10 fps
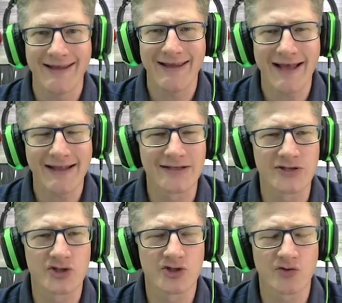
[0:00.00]
He had the
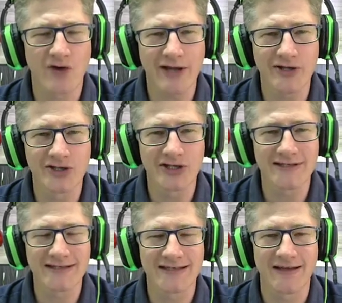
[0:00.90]

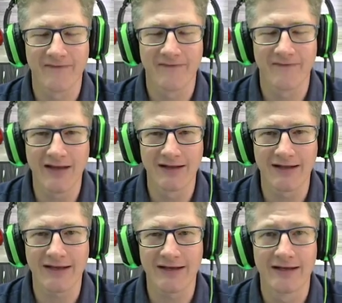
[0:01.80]
strangest
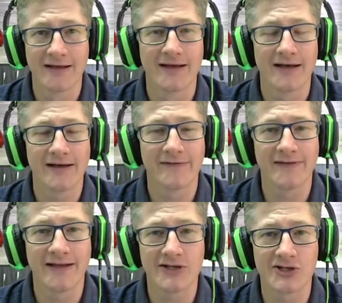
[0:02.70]
feeling
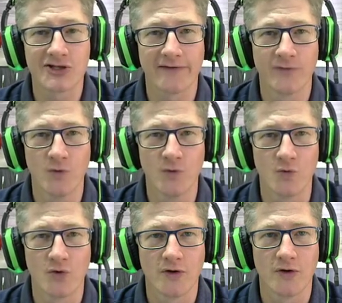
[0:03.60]
of deja vu.
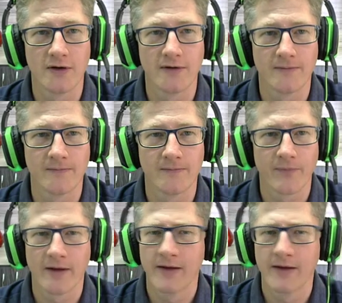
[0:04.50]

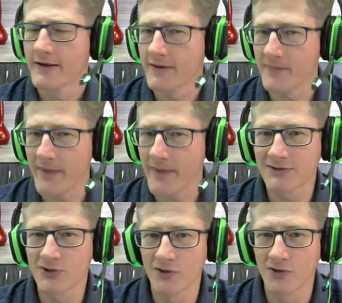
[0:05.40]
The man
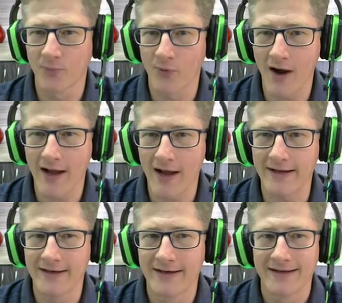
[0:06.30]
told
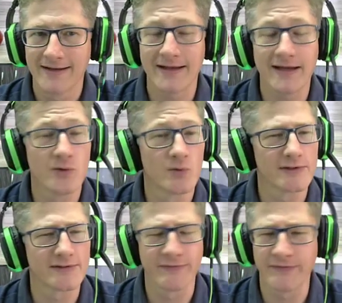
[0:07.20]
Bryan that he
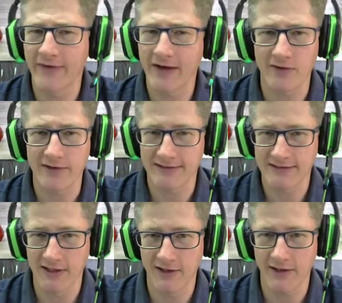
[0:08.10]
was very
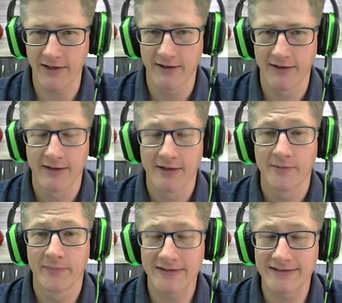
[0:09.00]
sorry,
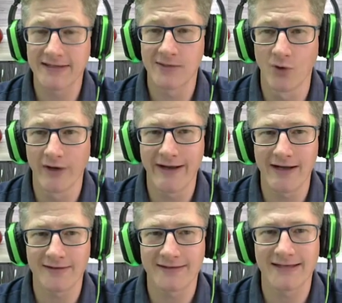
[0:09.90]
but someone
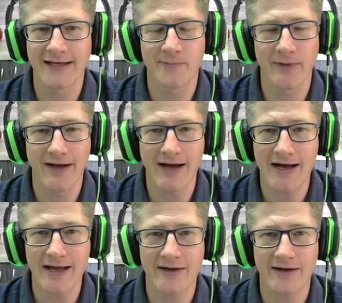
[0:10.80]
else had been
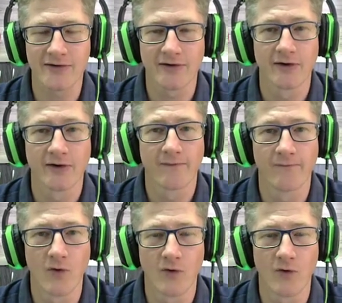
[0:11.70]
hired
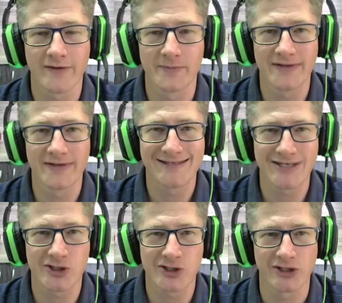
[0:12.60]
for the
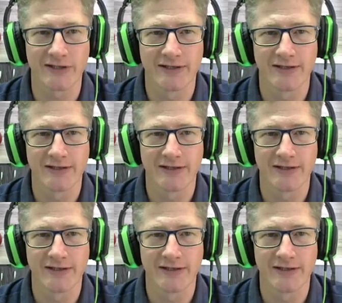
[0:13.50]
position.